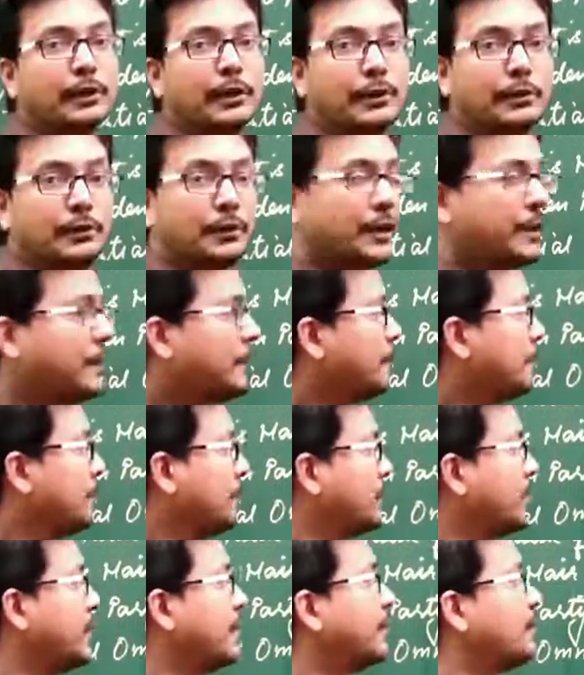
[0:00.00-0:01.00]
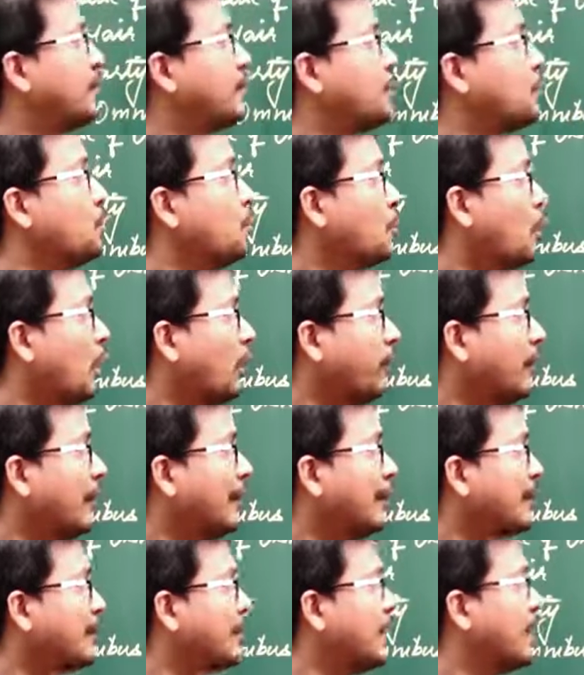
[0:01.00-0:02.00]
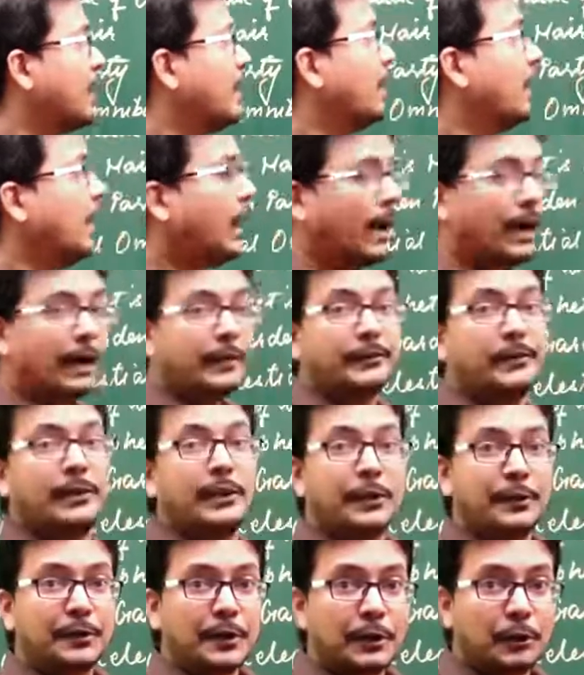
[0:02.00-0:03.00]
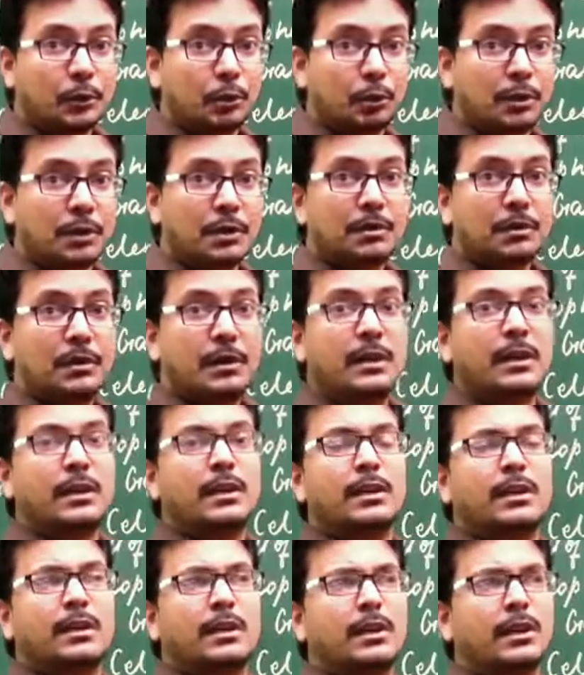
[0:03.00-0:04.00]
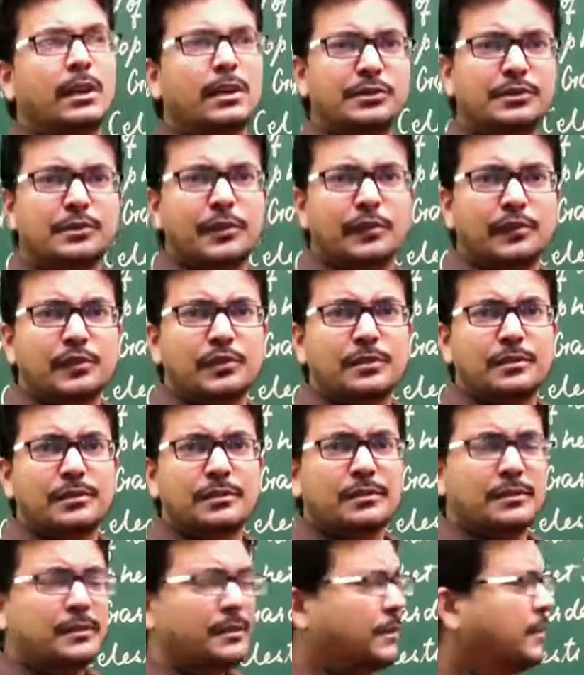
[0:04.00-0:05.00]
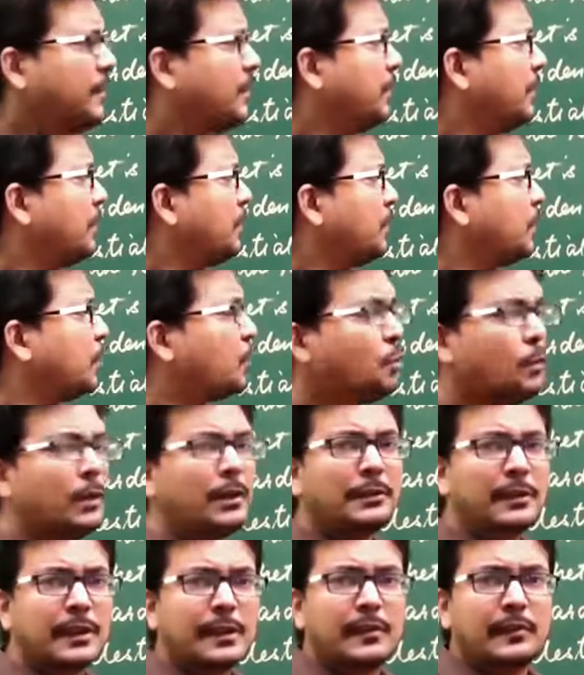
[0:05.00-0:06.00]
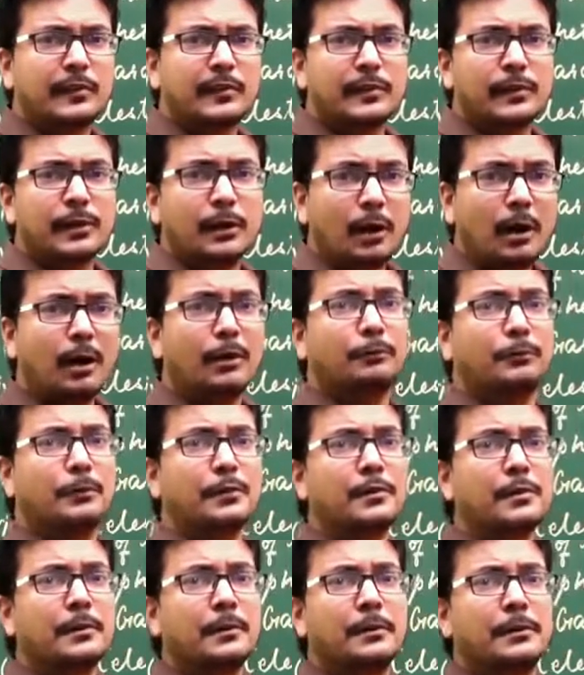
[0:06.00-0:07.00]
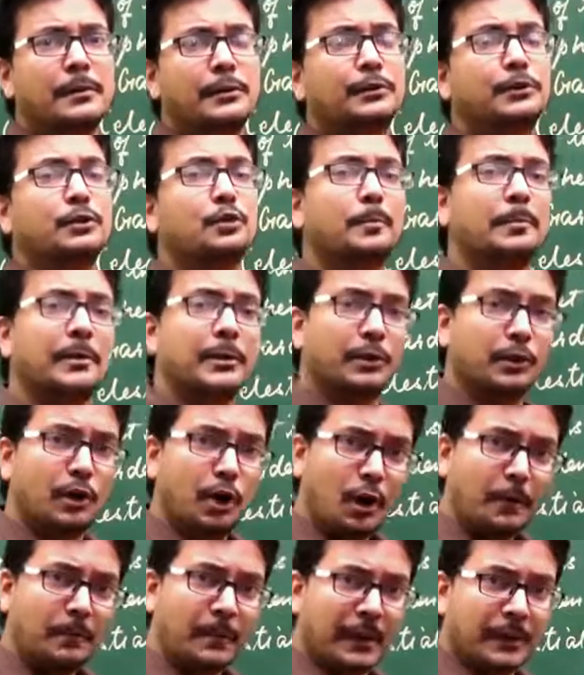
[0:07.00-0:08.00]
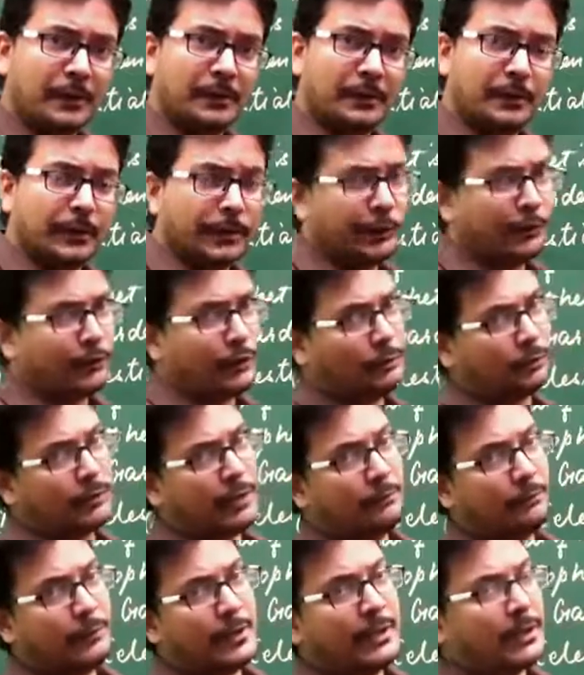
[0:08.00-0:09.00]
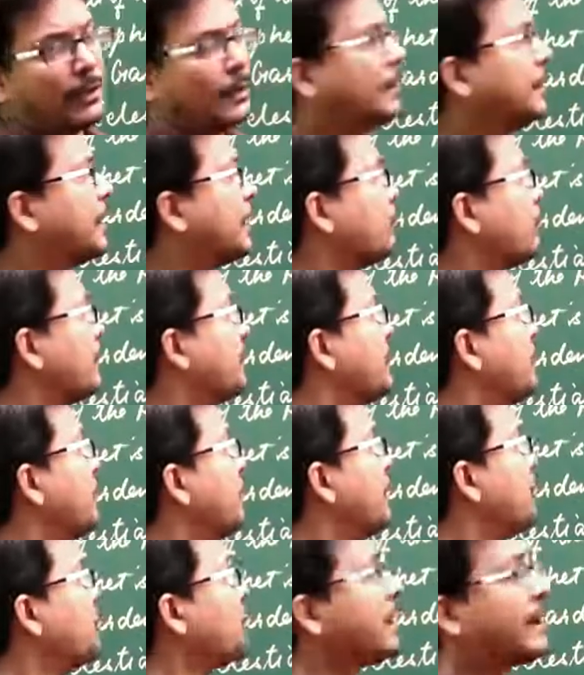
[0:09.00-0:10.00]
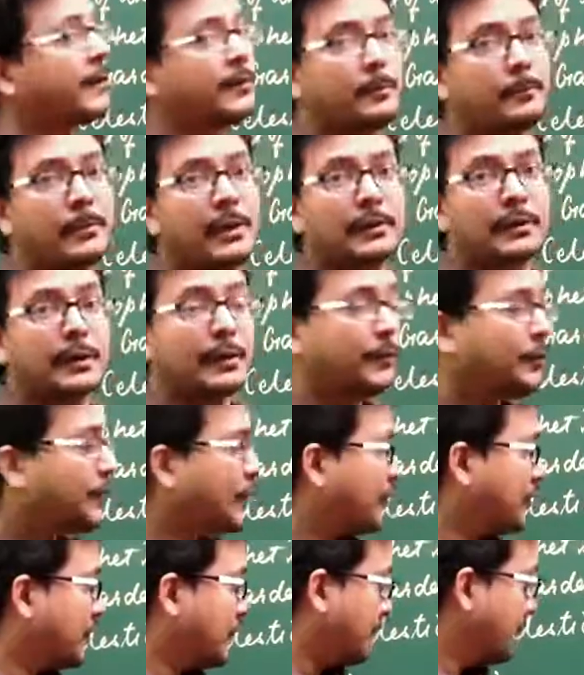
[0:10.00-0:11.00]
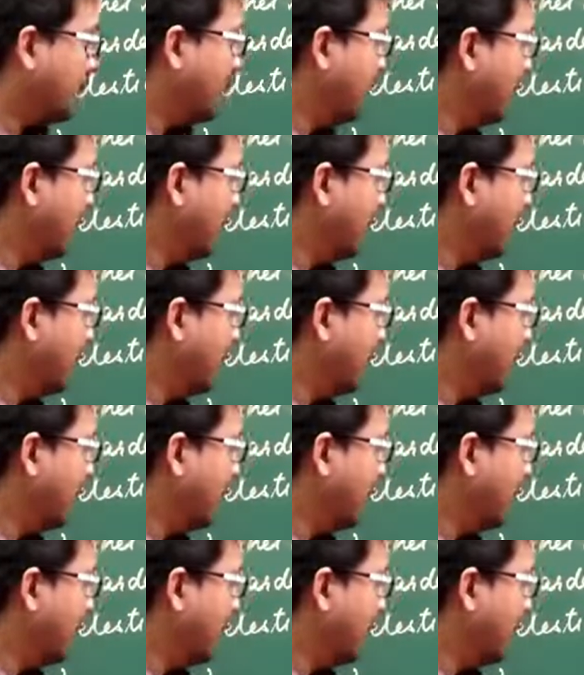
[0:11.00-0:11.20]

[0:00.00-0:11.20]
Country. These two novels are related to the unjust cruelties of European government in South Africa that was chiefly known as apartheid system.